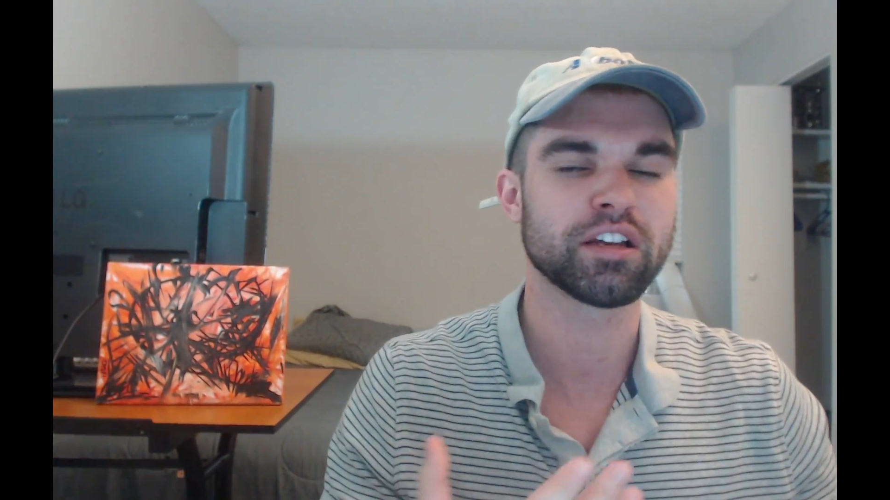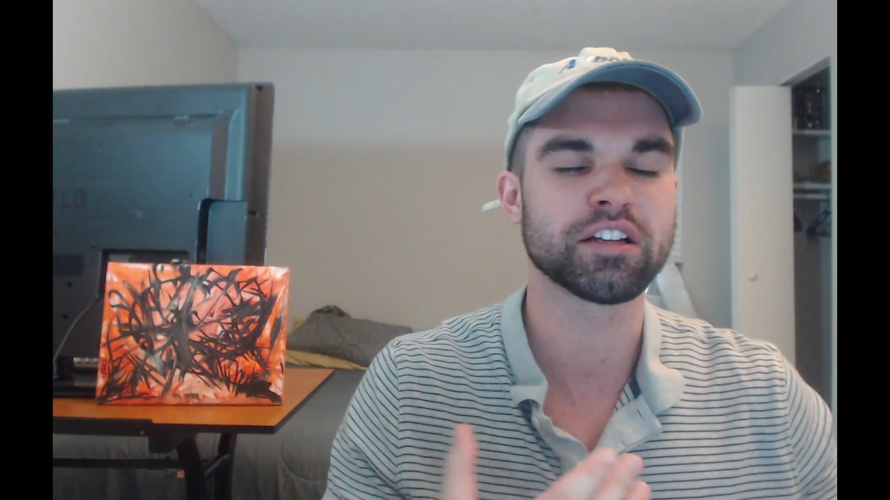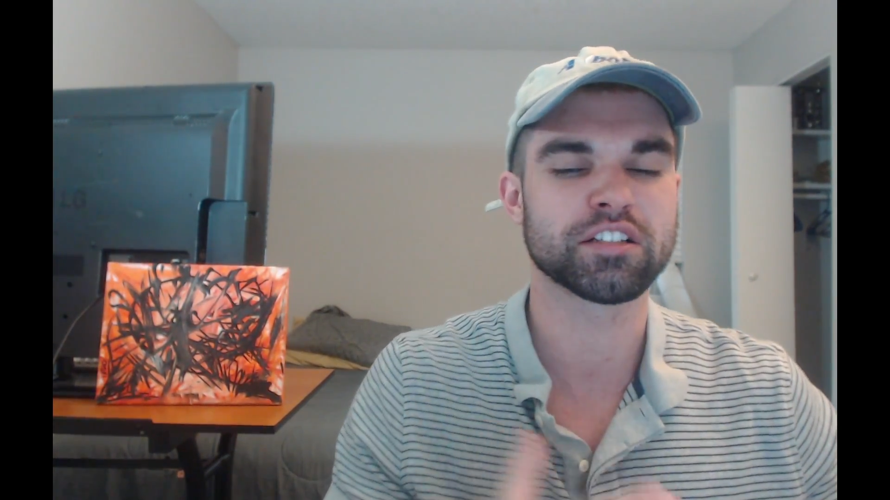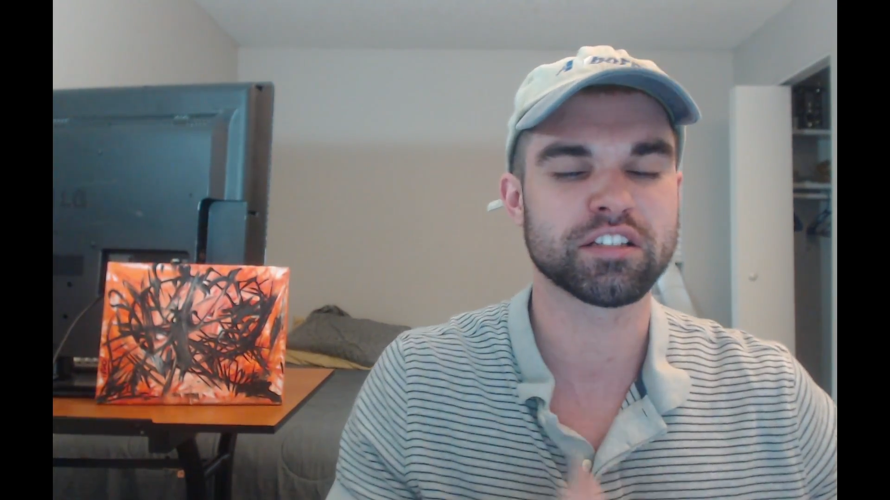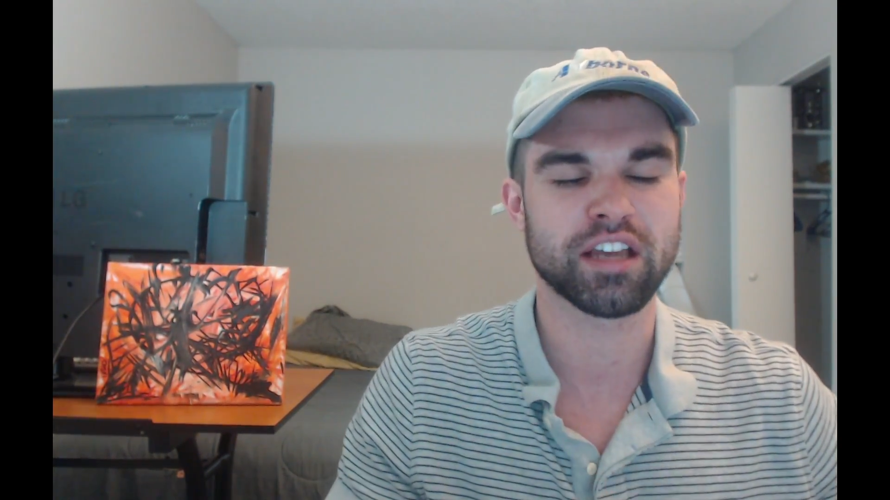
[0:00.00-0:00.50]

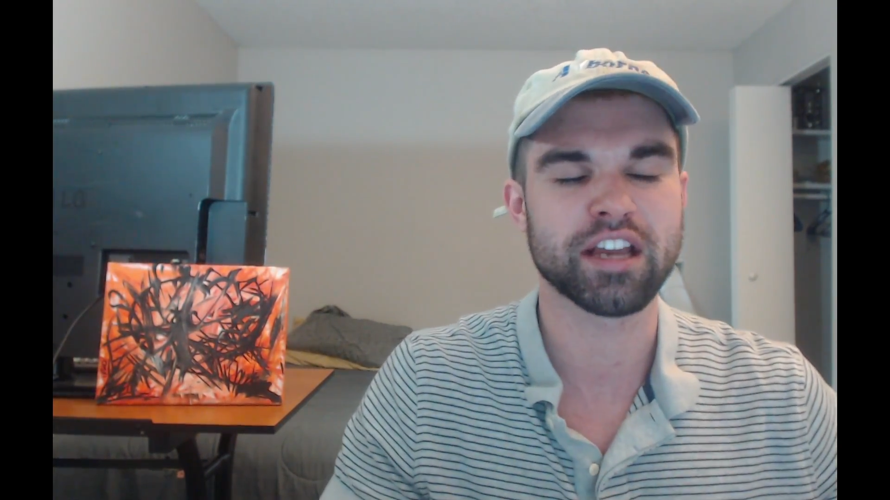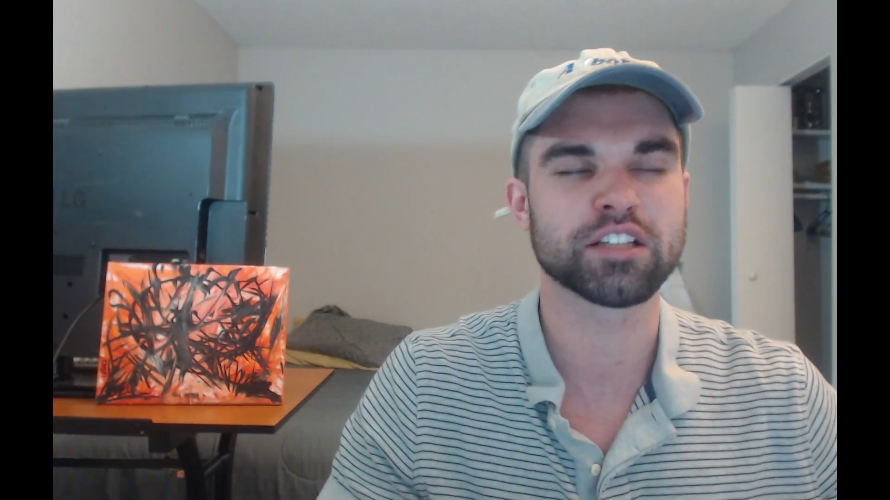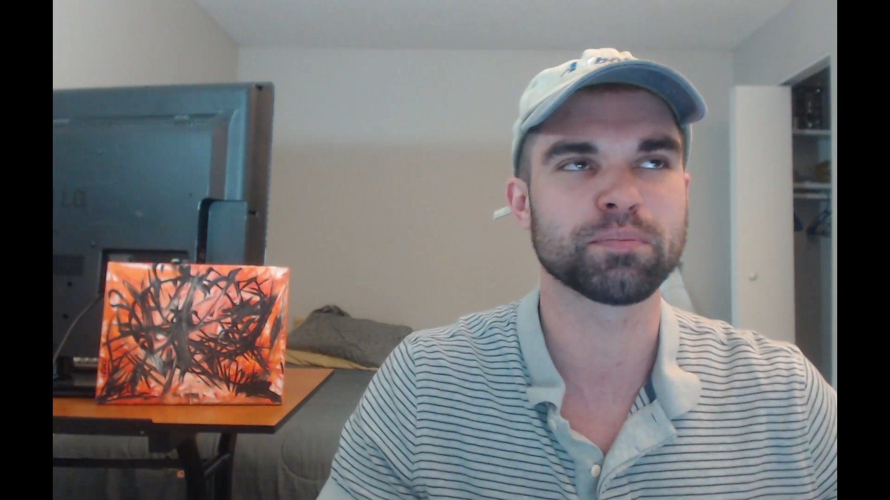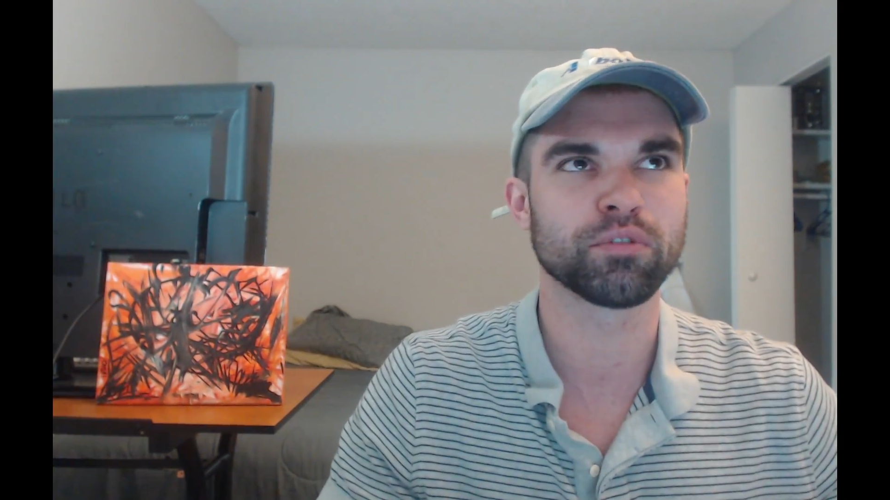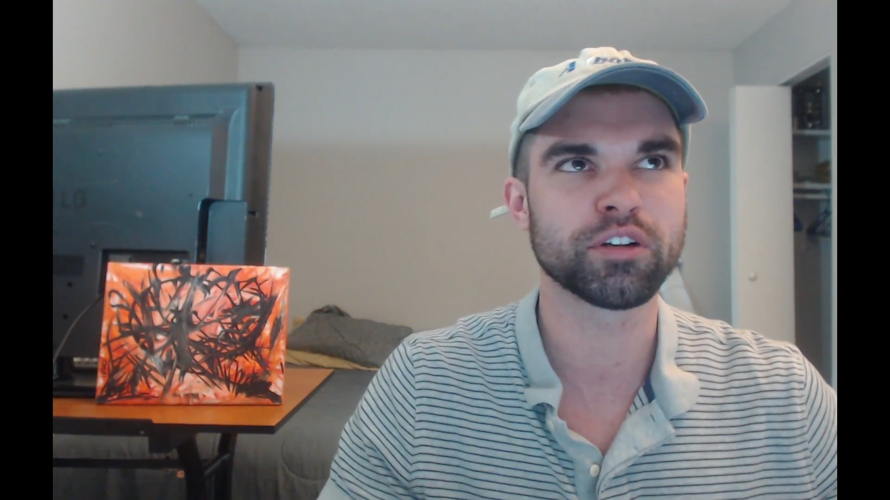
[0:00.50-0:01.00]
ex
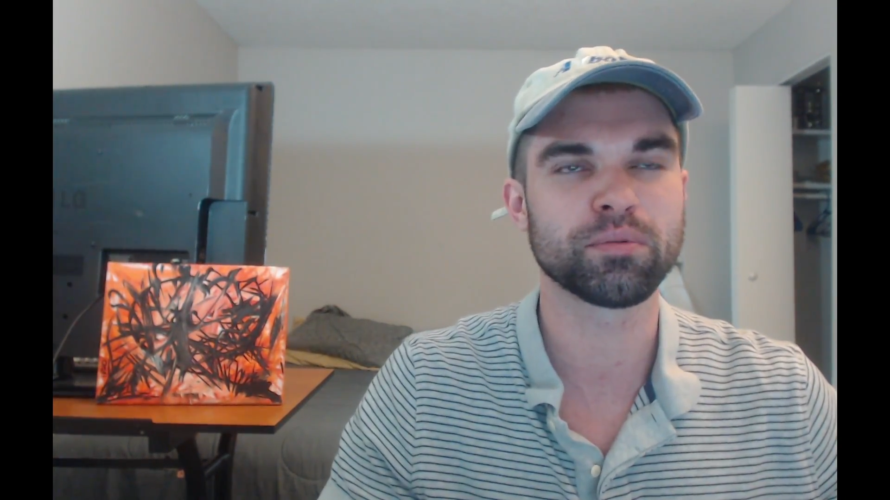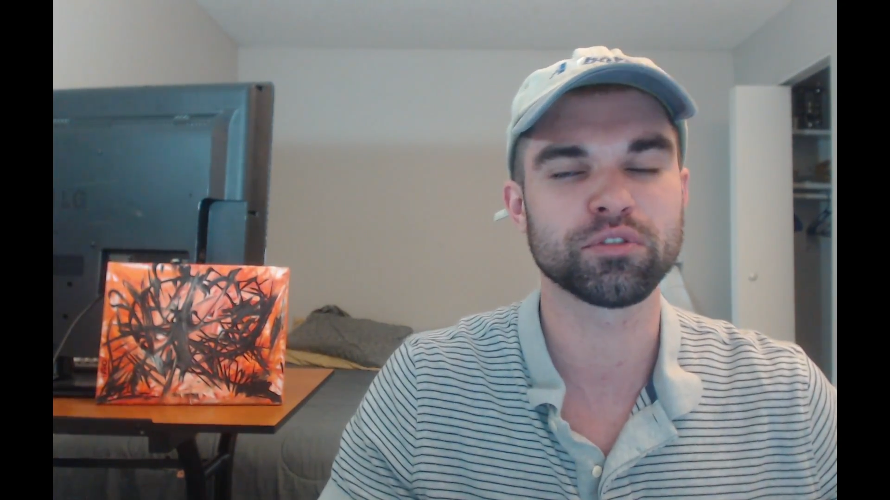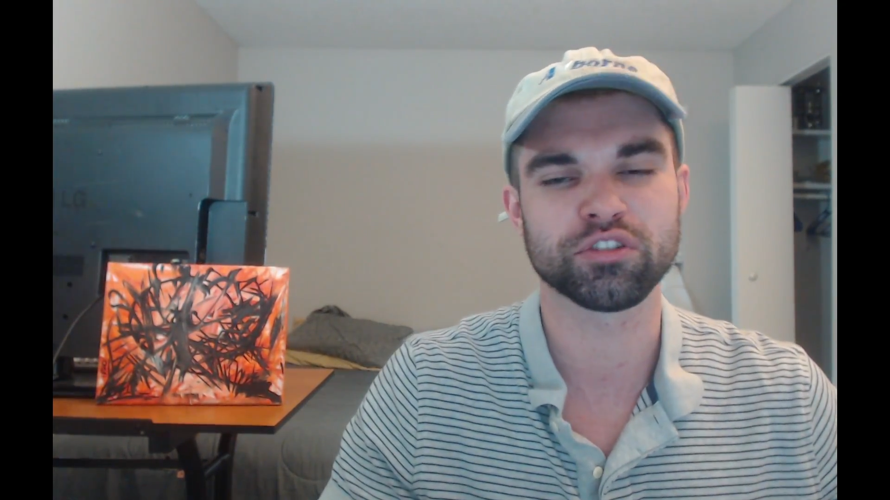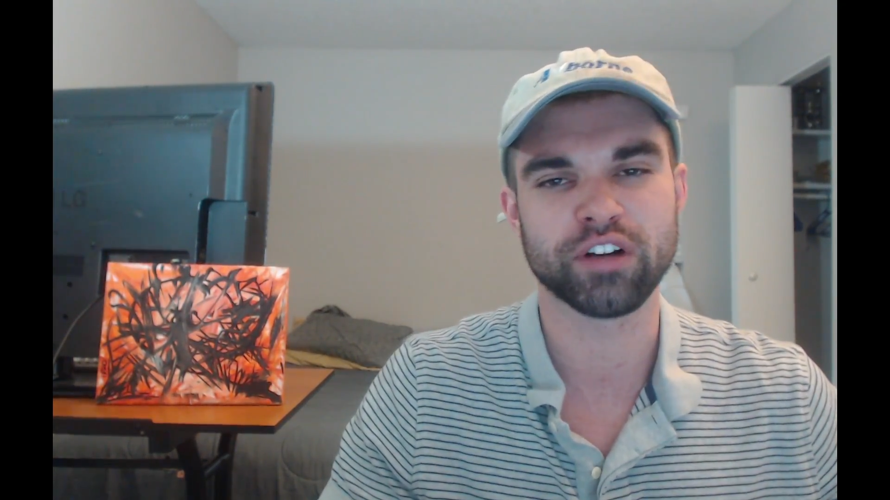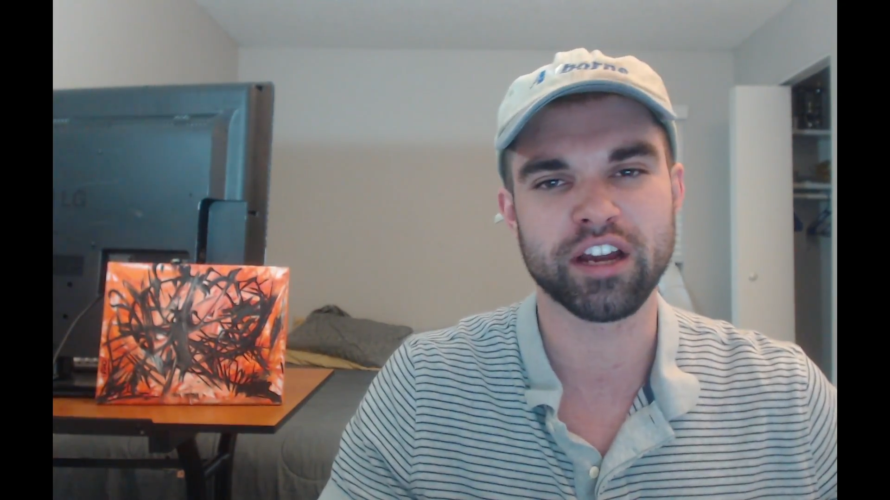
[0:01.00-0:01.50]
exploitable
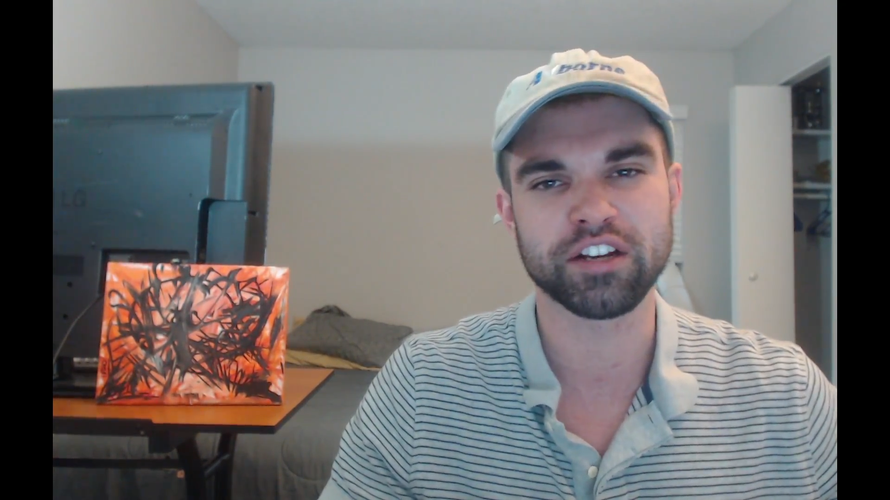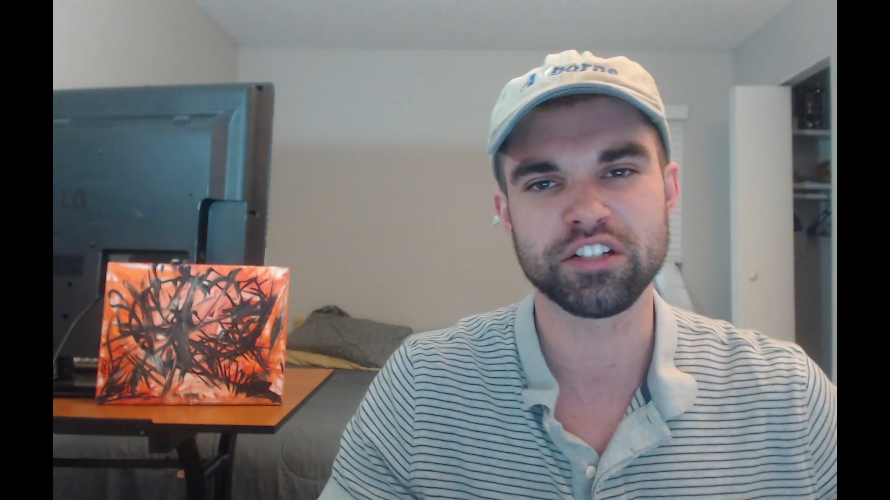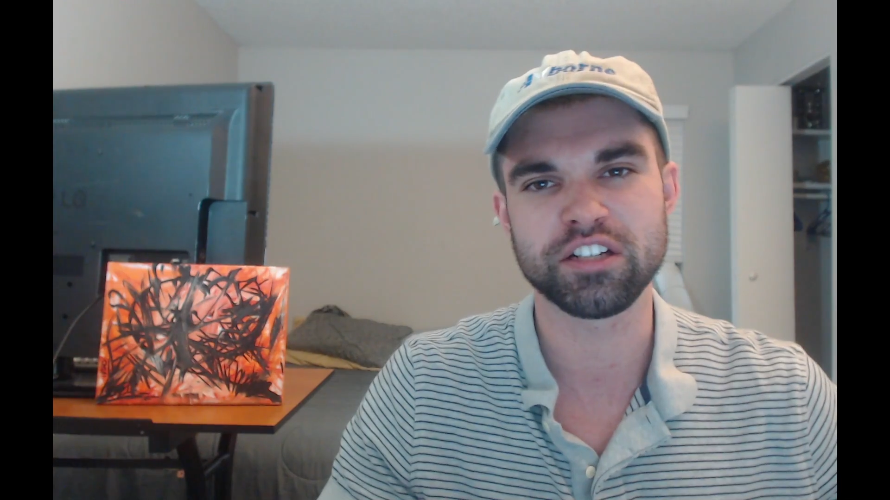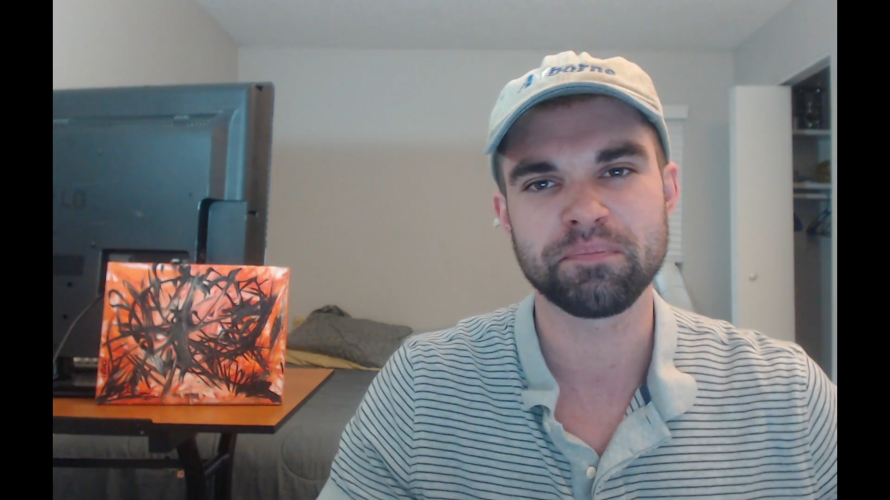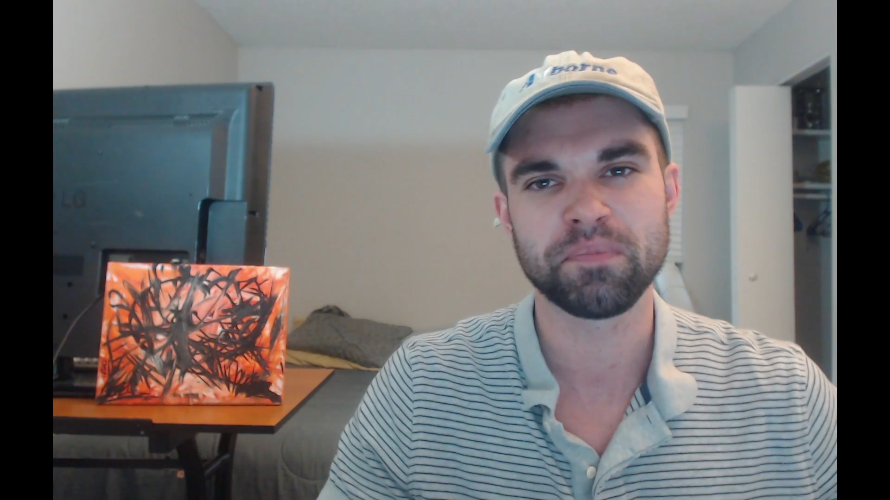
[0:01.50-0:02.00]

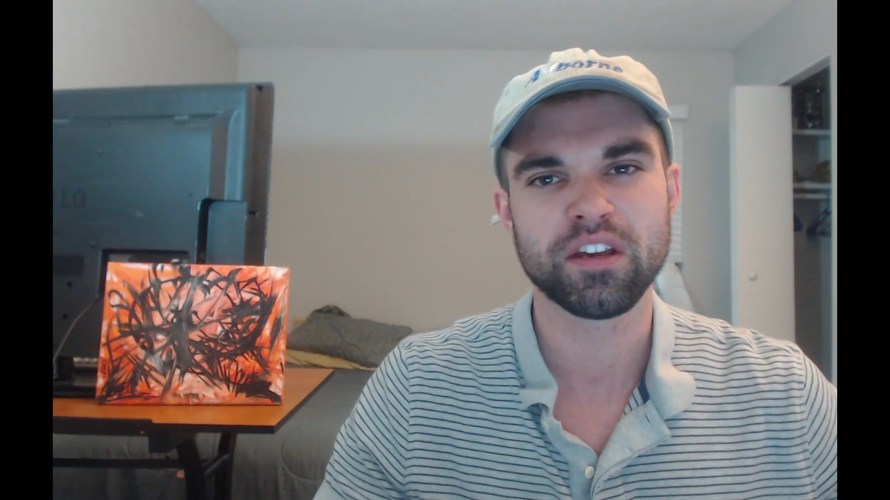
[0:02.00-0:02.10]
strategy,